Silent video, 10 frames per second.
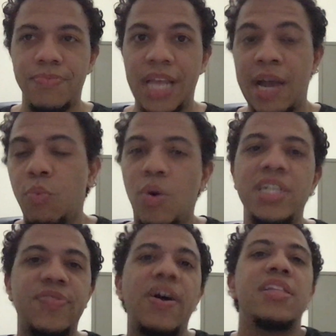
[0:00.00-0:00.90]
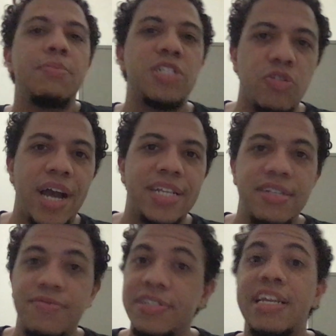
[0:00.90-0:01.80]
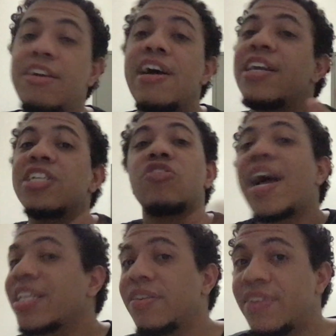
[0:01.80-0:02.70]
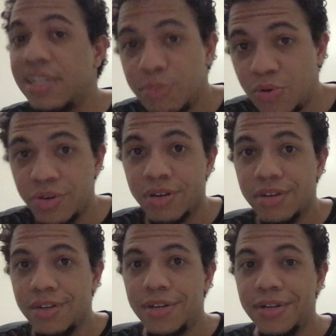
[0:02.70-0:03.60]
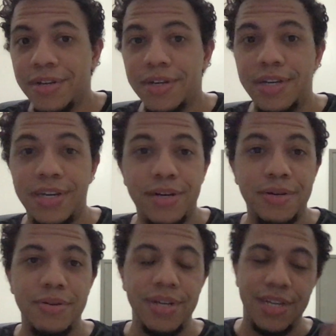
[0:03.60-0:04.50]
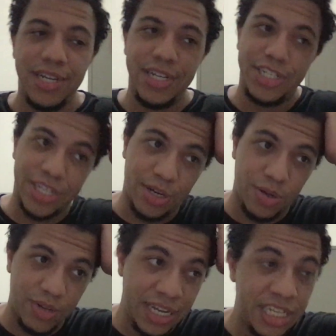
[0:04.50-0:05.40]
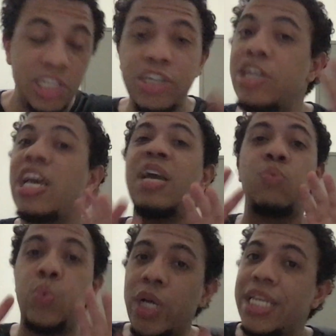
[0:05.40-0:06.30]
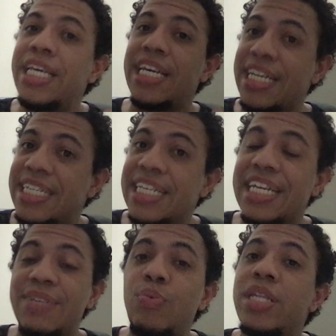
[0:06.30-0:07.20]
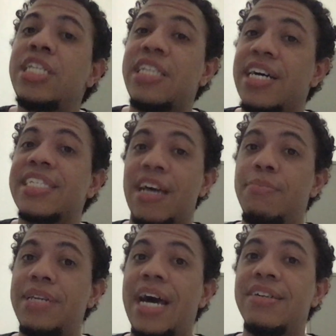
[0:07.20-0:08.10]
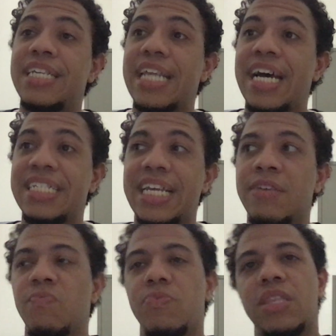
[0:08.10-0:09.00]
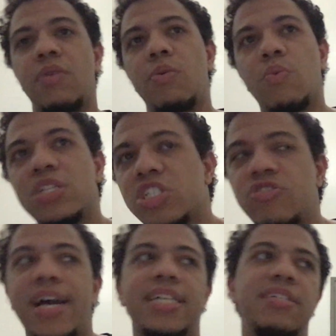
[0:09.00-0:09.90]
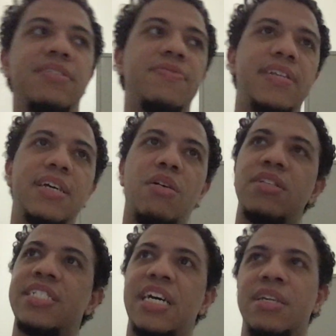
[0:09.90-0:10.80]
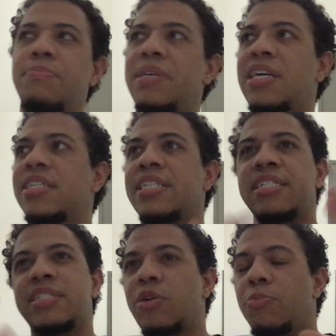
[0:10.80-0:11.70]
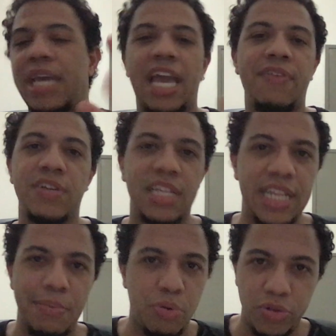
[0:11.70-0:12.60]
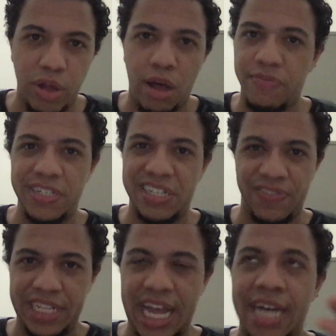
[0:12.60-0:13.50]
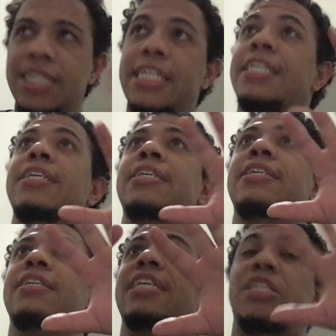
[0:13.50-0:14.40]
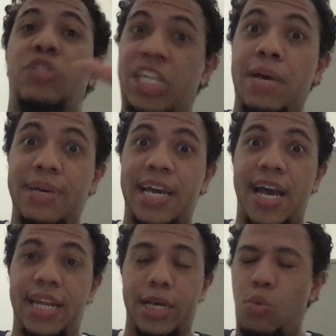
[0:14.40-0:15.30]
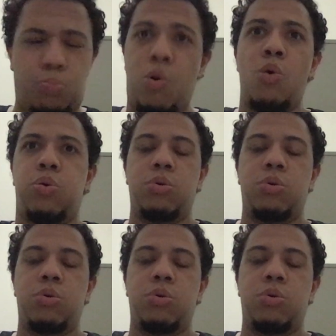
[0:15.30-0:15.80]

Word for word: I once found them attractive, and they're not attractive anymore. You know, so it, it really is. It really does come down to that. It's like they were once attractive, and then all of a sudden, because of this little behavior that they pulled off and stuff like that, and you see them again, like, whew,